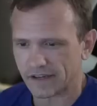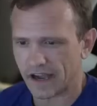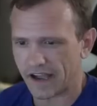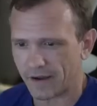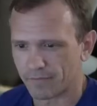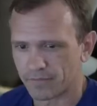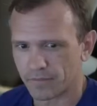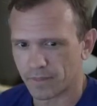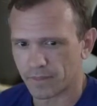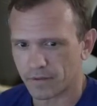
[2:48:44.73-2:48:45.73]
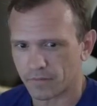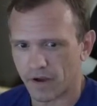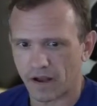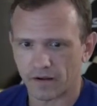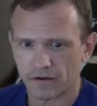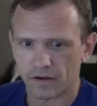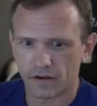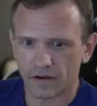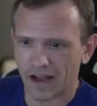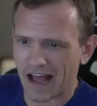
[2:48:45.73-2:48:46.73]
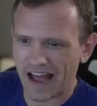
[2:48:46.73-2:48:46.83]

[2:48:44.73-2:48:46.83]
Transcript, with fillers: do you do? You put your phone in a bag, or what do you do?